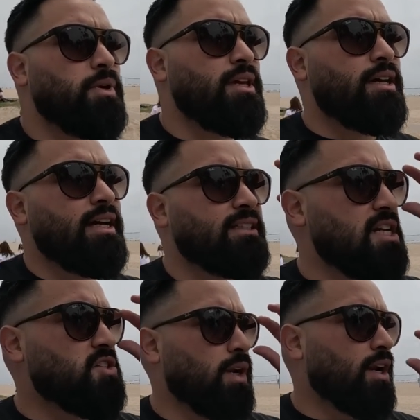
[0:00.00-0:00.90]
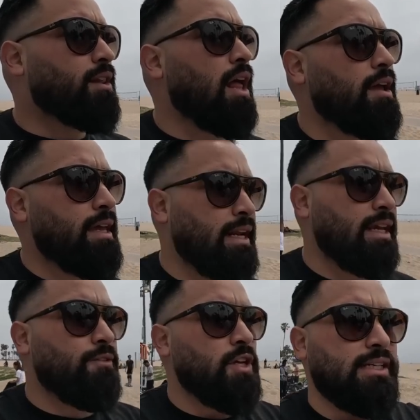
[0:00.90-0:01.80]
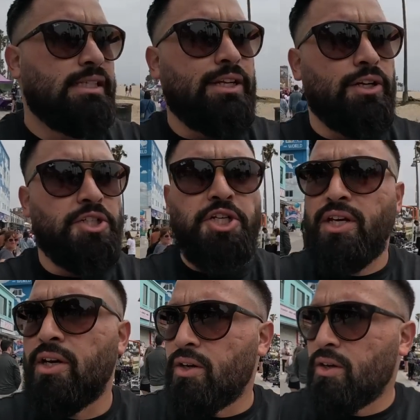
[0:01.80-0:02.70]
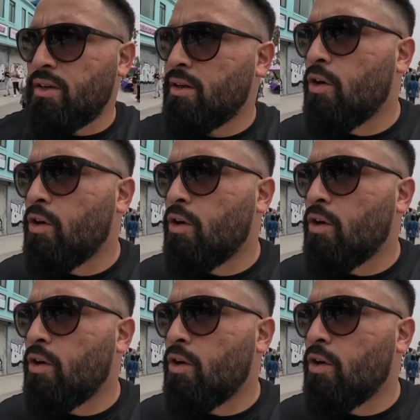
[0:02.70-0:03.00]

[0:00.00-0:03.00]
But yeah guys, I just wanted to clock in and give you guys a little chill